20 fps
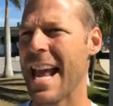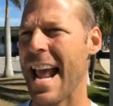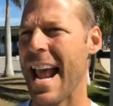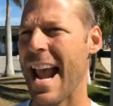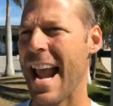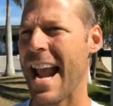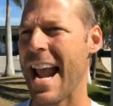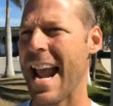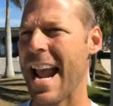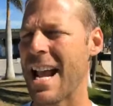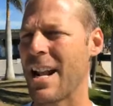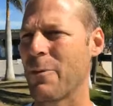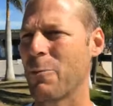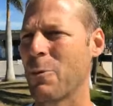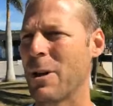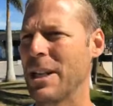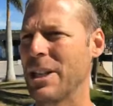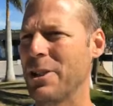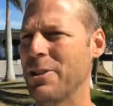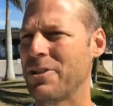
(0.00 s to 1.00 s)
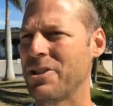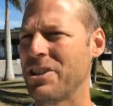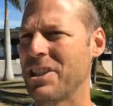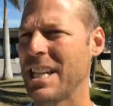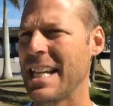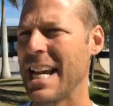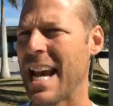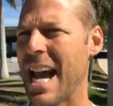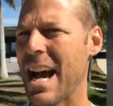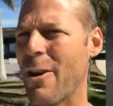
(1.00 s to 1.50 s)
And when you
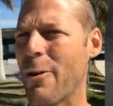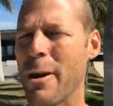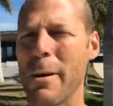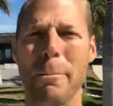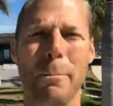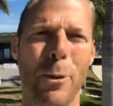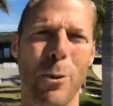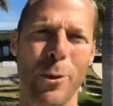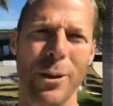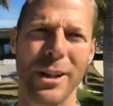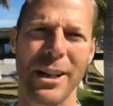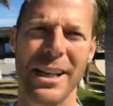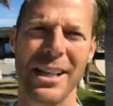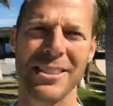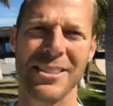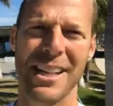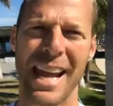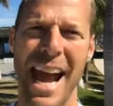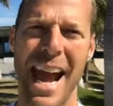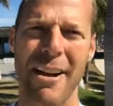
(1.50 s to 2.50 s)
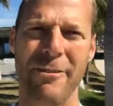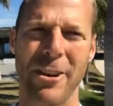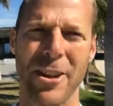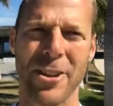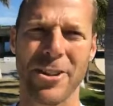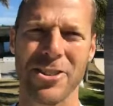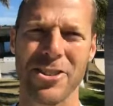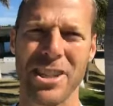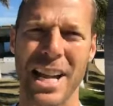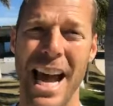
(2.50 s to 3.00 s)
see how important it is to have
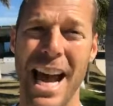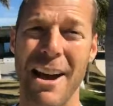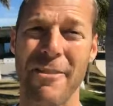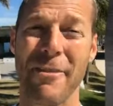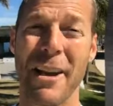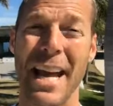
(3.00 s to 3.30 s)
other staff